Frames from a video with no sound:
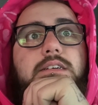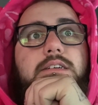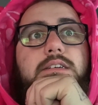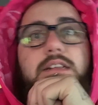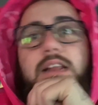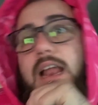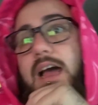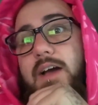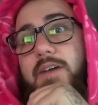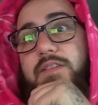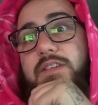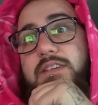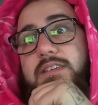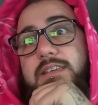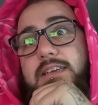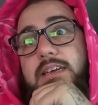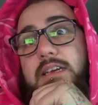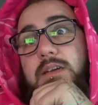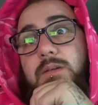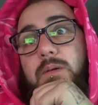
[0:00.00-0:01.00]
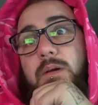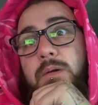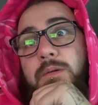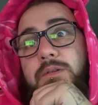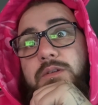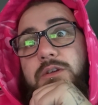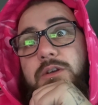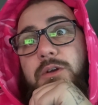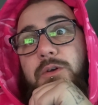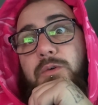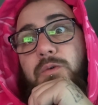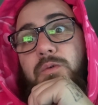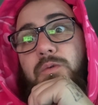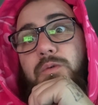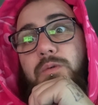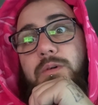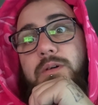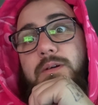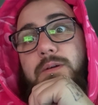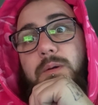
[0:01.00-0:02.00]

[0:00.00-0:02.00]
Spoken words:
have to see, won't you?